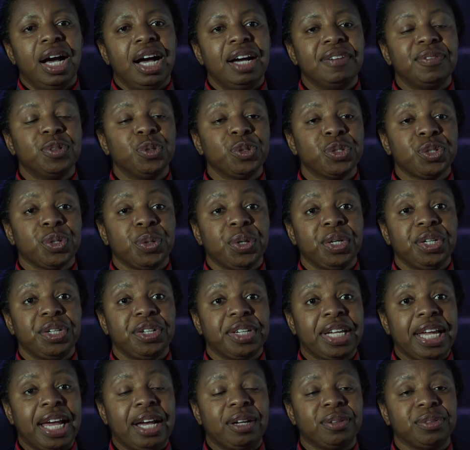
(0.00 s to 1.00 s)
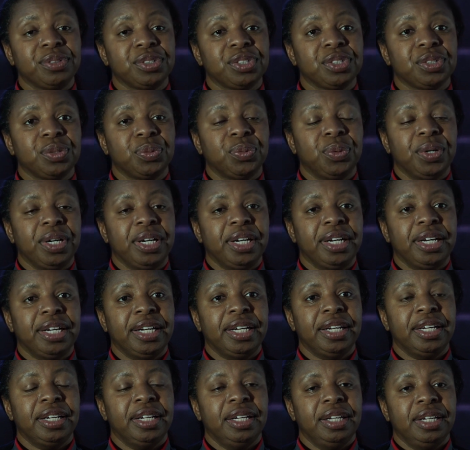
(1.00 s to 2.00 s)
I've also heard accounts
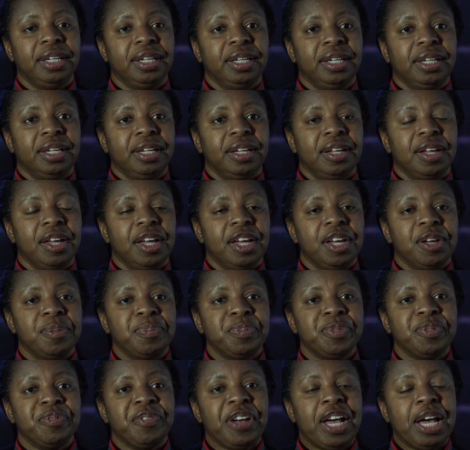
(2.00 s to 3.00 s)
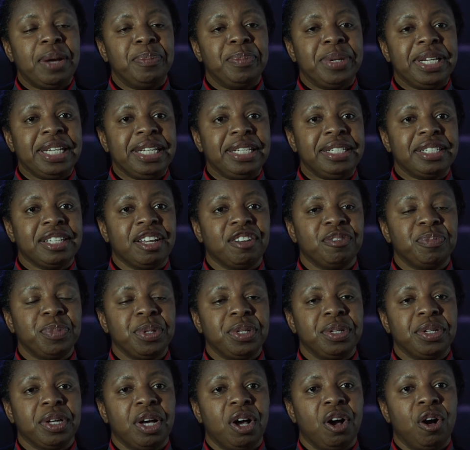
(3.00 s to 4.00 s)
where um, families have
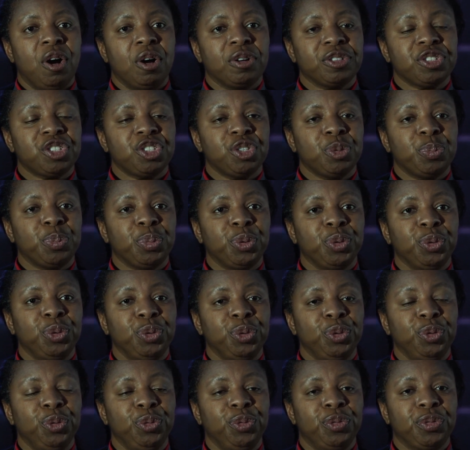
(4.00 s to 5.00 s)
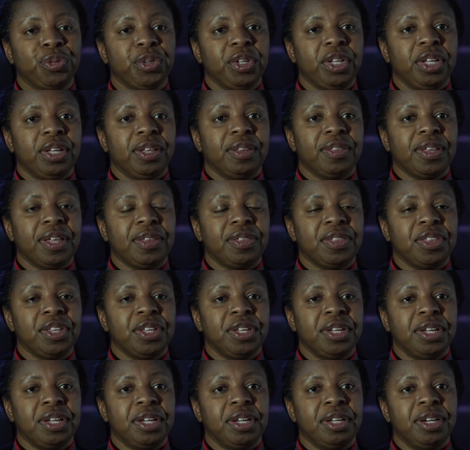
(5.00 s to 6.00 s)
been asked to prove that
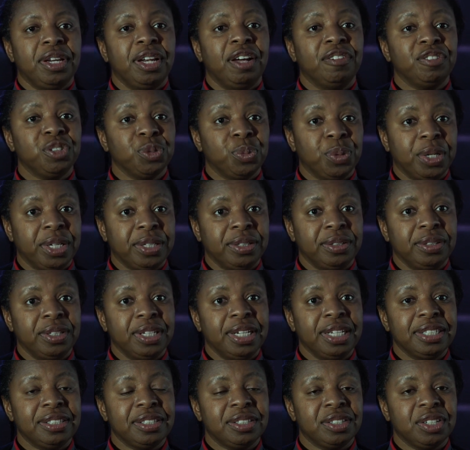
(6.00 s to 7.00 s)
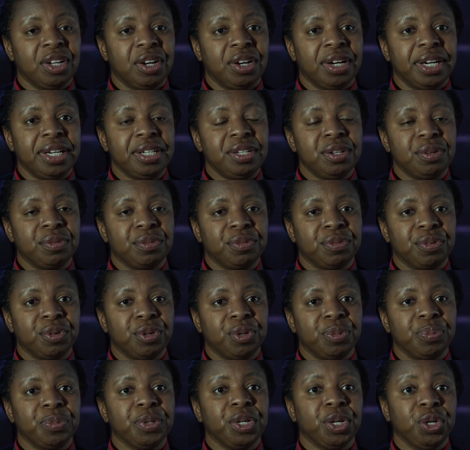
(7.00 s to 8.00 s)
their loved one has died
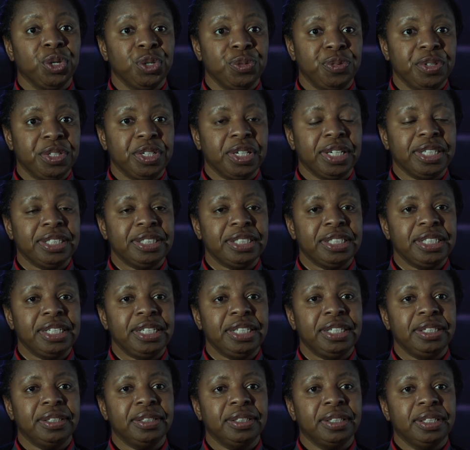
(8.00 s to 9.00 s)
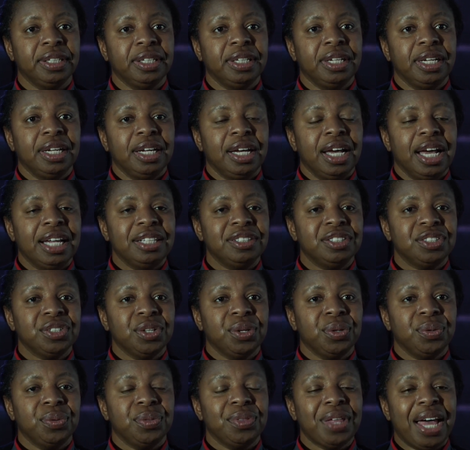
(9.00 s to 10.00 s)
from COVID 19. And
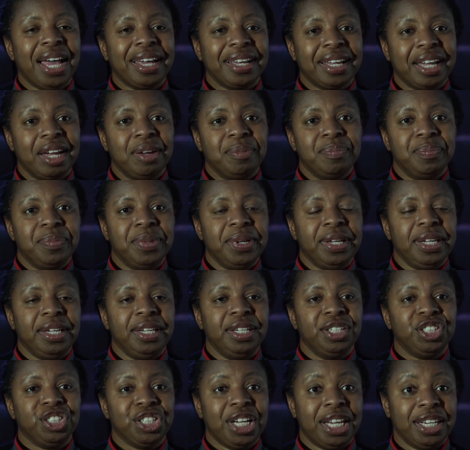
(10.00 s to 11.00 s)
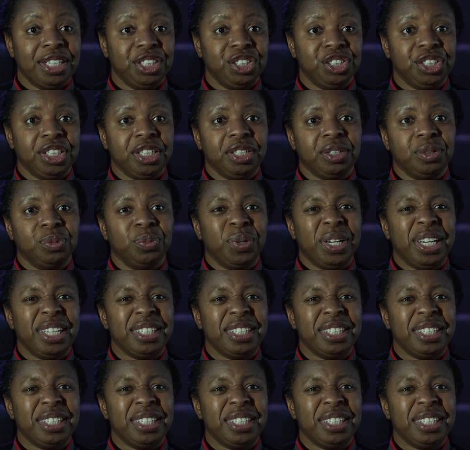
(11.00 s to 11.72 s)
so that can be challenging when